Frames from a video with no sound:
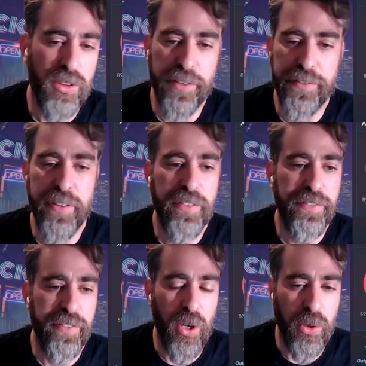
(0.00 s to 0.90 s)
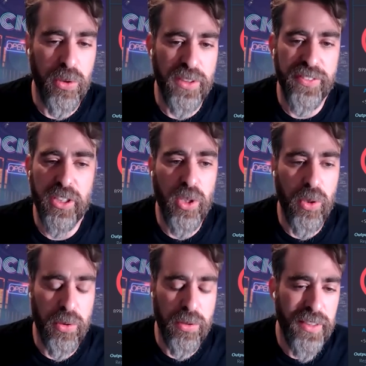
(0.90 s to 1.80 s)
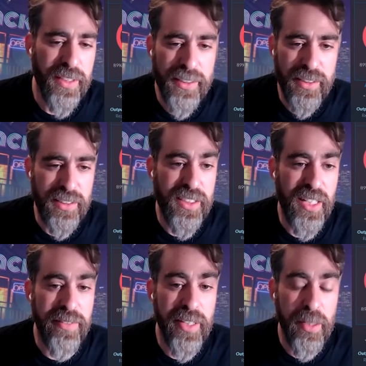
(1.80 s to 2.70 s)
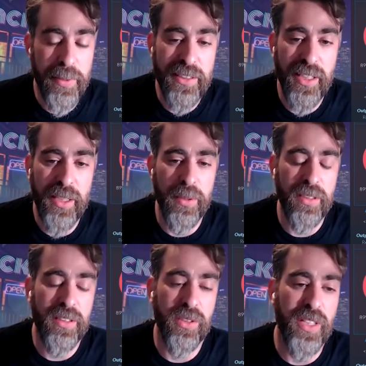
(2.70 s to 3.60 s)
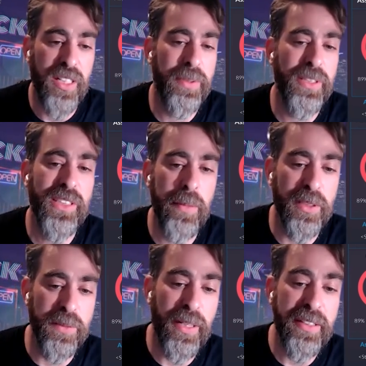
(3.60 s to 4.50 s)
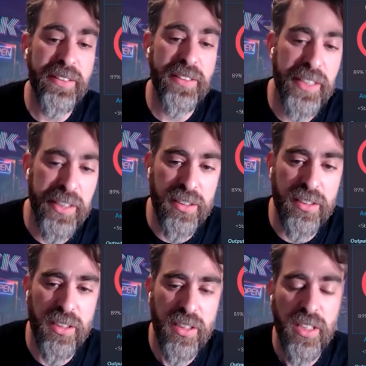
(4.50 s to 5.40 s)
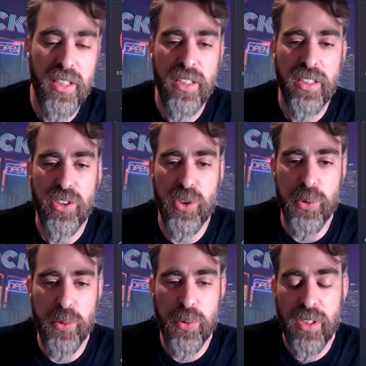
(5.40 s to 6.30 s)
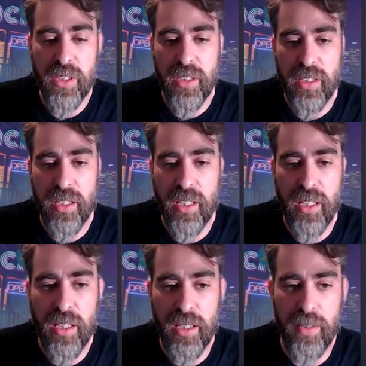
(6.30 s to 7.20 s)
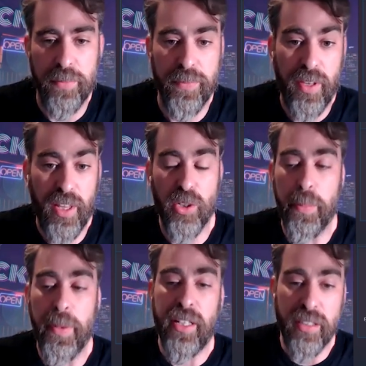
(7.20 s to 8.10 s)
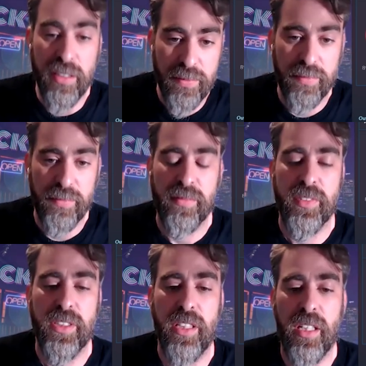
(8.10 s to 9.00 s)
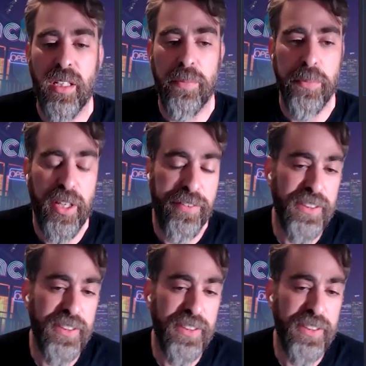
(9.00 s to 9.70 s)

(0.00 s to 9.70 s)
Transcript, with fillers: different flows of the code that access the same database tables. So database tables might hint to um, the domain. Um, if